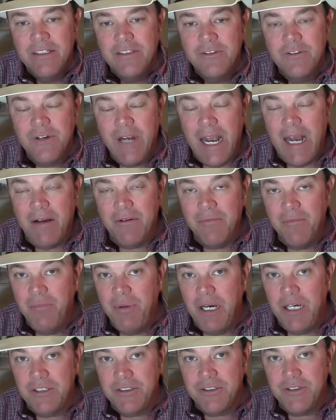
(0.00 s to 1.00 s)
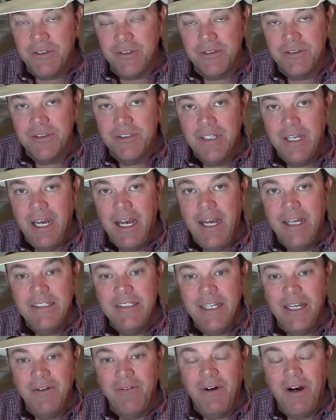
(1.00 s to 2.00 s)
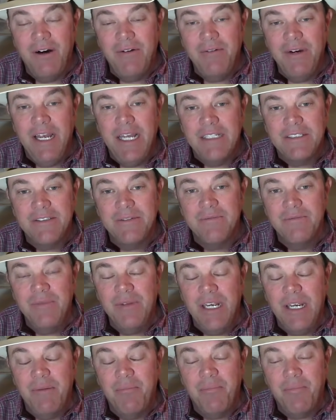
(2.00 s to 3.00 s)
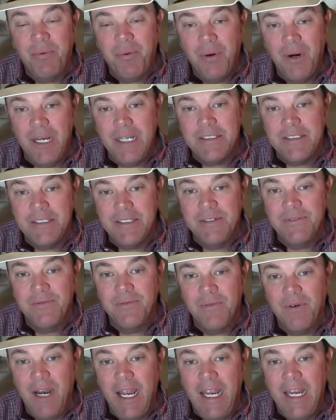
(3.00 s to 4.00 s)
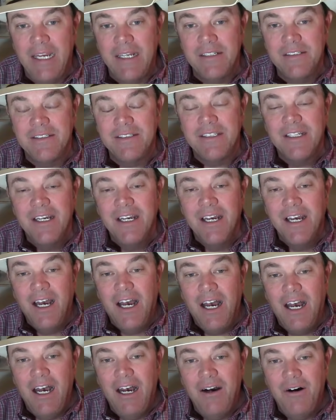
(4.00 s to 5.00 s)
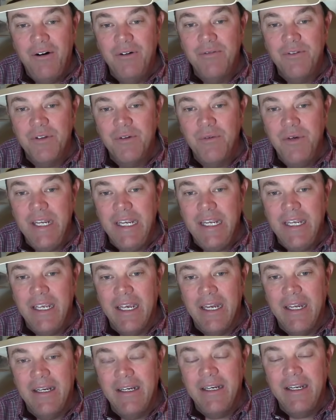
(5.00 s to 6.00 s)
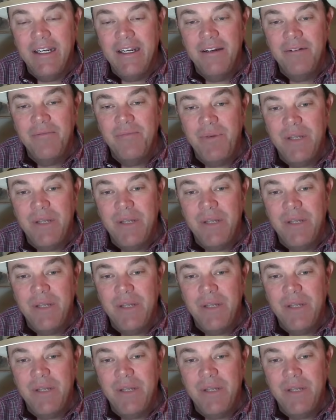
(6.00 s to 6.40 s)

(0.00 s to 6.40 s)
Drought busters. I tell you what, we had some impressive rains over the weekend in